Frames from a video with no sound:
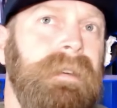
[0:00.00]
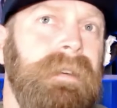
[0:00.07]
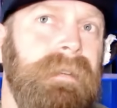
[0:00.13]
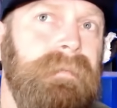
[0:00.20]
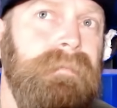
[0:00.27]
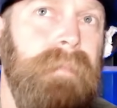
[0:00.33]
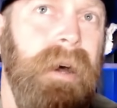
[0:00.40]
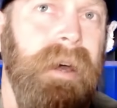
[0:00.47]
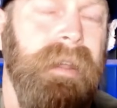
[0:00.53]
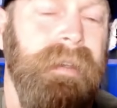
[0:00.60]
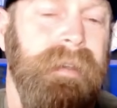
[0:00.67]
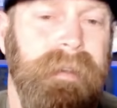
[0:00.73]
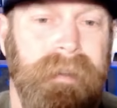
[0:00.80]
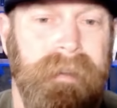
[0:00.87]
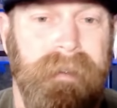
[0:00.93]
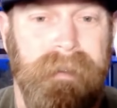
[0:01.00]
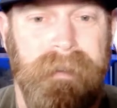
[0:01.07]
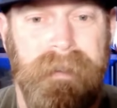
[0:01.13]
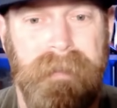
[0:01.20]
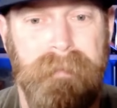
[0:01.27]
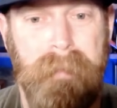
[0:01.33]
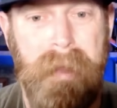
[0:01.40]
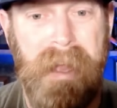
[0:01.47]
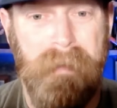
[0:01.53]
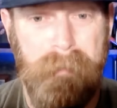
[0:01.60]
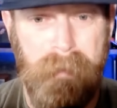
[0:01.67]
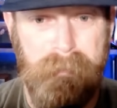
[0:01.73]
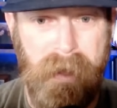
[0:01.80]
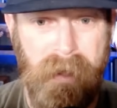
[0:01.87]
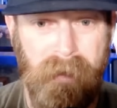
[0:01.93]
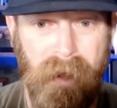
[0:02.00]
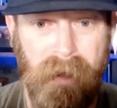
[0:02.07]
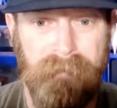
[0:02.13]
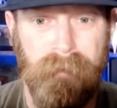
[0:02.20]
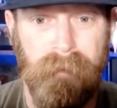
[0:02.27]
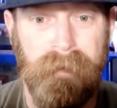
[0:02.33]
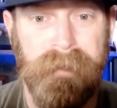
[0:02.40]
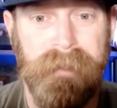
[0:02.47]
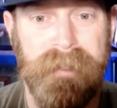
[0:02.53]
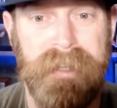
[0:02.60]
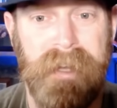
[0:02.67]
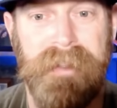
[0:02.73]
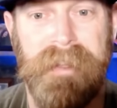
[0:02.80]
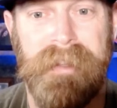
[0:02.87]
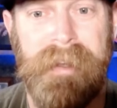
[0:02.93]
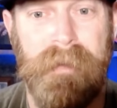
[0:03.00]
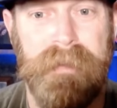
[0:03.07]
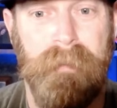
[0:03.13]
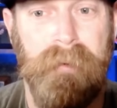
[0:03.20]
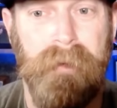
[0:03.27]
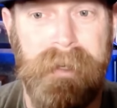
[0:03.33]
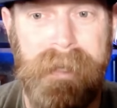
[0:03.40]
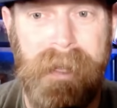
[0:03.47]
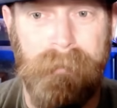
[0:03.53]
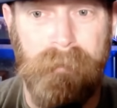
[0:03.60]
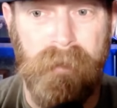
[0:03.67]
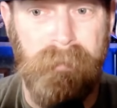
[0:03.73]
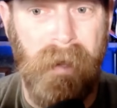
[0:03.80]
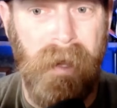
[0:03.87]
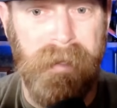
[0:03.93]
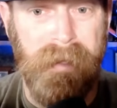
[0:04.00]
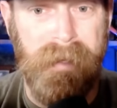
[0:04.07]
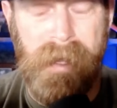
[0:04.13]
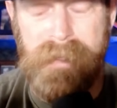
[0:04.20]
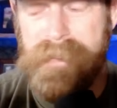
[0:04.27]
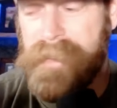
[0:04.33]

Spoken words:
but he may have been better off for it because I think that was a pretty damn good podcast.